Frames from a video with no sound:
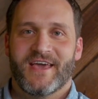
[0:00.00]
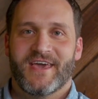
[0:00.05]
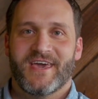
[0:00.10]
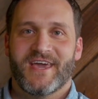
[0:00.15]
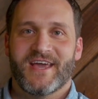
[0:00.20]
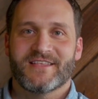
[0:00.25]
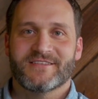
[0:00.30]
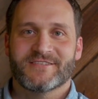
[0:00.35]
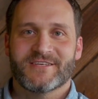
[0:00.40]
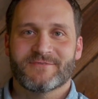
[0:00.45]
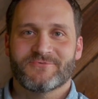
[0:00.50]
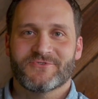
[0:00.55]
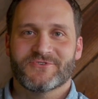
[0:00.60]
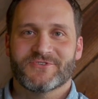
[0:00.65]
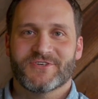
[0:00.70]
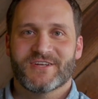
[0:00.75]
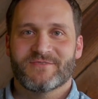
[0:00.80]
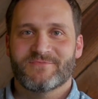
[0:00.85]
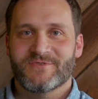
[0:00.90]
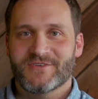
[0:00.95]
And the temperature is
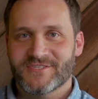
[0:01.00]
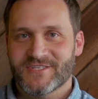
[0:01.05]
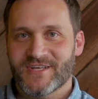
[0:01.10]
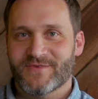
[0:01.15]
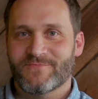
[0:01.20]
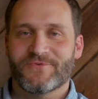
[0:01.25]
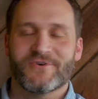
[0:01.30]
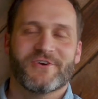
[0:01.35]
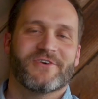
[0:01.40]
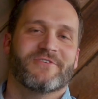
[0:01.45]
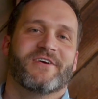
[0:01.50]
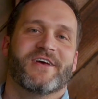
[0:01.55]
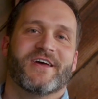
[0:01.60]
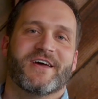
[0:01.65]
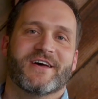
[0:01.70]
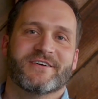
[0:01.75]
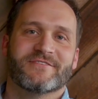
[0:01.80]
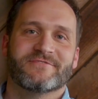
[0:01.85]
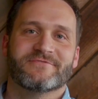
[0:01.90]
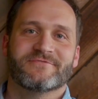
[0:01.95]
gonna be somewhere
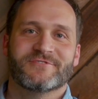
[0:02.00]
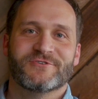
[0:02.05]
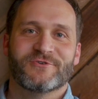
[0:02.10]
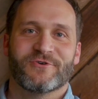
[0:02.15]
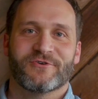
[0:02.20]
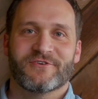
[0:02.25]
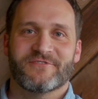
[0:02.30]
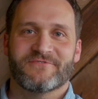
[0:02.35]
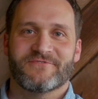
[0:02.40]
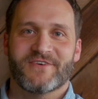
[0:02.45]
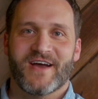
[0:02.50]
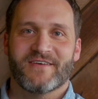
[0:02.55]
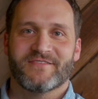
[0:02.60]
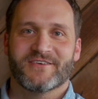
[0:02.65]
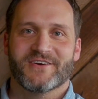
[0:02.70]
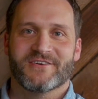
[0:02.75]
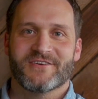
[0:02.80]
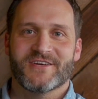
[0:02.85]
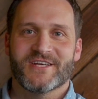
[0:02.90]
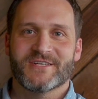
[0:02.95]
around 205
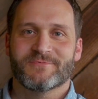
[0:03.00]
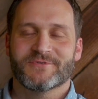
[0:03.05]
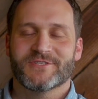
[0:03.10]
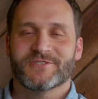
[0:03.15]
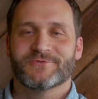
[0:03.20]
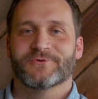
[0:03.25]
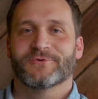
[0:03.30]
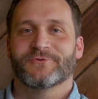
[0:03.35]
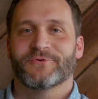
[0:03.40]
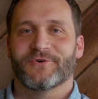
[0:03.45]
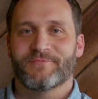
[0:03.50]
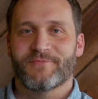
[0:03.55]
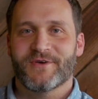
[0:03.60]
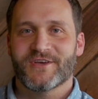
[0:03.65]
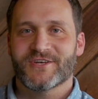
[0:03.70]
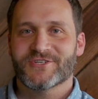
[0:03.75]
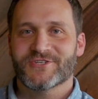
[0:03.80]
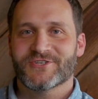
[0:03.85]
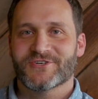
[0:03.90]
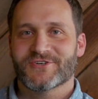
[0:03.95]
degrees, but you really wanna
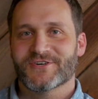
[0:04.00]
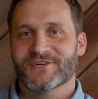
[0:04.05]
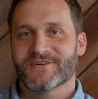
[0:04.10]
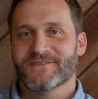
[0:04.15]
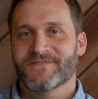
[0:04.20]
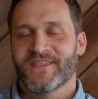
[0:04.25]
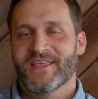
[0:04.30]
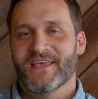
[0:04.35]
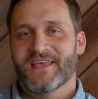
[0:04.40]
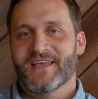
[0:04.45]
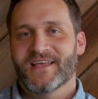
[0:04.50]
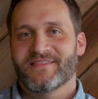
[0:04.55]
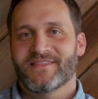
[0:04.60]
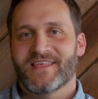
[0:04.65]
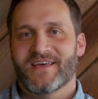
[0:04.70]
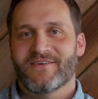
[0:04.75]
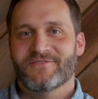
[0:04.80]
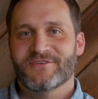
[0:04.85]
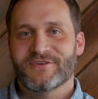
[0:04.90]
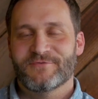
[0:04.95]
make sure
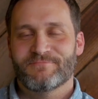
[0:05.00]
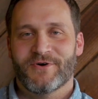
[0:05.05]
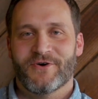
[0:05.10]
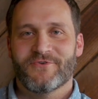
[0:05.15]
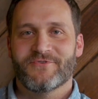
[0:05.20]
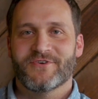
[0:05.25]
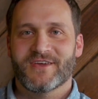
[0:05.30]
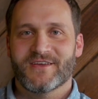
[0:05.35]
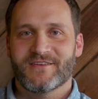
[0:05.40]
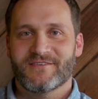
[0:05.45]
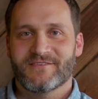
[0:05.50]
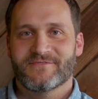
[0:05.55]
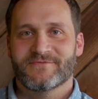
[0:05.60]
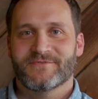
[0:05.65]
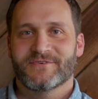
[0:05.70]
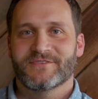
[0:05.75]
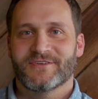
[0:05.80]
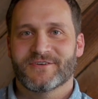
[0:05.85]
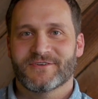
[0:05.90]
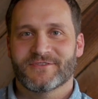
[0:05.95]
that when you poke it
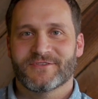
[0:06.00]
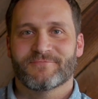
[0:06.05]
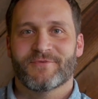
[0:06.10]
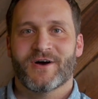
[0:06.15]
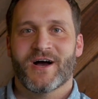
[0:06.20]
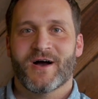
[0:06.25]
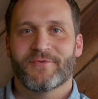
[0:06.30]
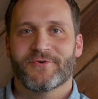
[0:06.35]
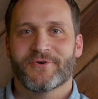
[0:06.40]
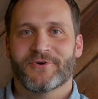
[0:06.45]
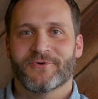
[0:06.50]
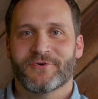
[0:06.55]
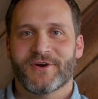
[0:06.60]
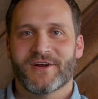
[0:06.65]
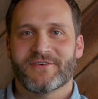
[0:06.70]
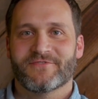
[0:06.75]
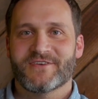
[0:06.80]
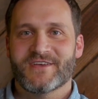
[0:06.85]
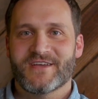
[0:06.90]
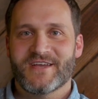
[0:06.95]
with your thermometer or
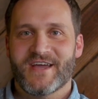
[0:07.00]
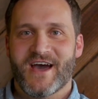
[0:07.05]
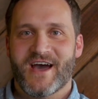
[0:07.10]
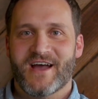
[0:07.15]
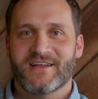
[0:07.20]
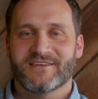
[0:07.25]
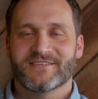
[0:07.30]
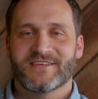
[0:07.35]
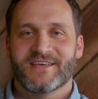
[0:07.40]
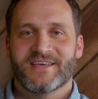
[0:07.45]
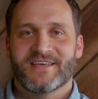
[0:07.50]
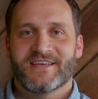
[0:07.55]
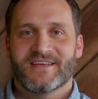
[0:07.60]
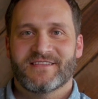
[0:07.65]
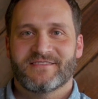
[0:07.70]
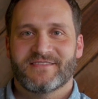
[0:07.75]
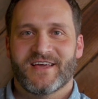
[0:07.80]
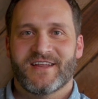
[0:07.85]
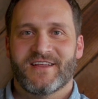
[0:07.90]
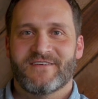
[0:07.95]
whatever you got,
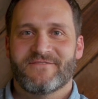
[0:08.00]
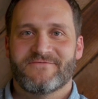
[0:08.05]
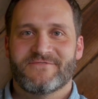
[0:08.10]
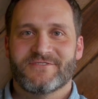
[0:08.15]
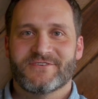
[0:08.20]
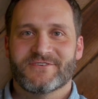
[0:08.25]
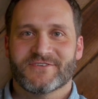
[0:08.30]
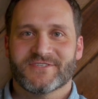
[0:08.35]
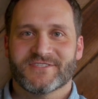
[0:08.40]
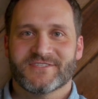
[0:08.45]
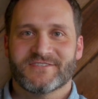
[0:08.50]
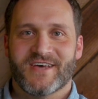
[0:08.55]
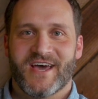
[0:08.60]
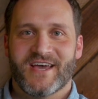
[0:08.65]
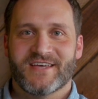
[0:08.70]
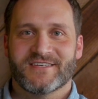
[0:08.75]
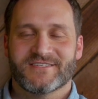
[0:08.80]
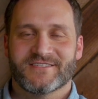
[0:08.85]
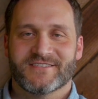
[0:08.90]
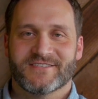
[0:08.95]
that it feels
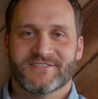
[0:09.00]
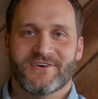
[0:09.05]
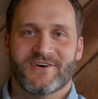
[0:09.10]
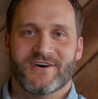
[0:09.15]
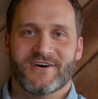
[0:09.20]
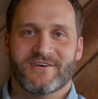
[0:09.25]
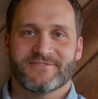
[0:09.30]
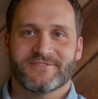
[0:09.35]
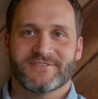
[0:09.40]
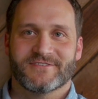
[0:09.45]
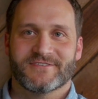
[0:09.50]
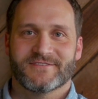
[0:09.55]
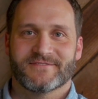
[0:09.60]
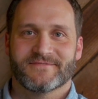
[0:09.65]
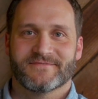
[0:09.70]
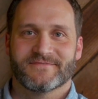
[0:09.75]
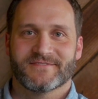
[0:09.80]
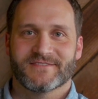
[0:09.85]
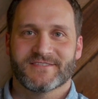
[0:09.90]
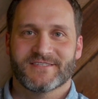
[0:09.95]
nice and soft.
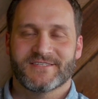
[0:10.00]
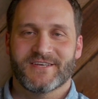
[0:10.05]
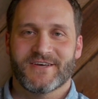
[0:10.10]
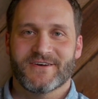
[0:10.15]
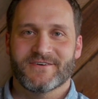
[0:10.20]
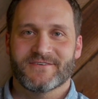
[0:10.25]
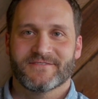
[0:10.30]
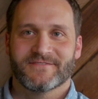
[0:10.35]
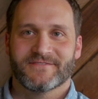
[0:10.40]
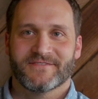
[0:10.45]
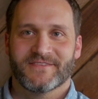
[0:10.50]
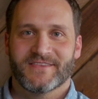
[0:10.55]
So,